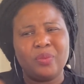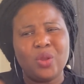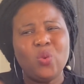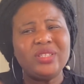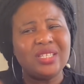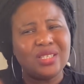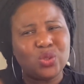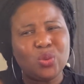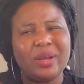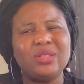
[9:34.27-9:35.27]
what
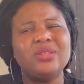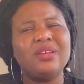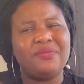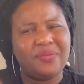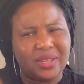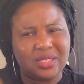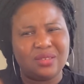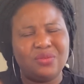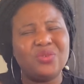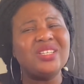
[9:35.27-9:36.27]
this woman does they
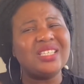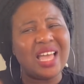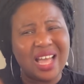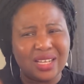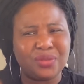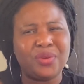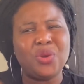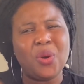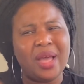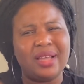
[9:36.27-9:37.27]
face for inside house for
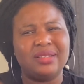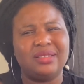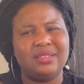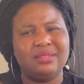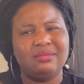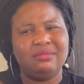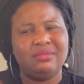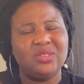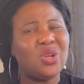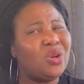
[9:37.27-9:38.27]
your hands.
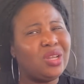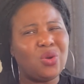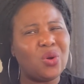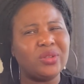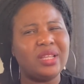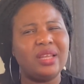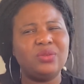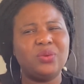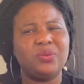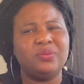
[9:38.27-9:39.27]
Not only God I
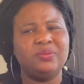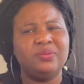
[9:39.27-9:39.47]
know.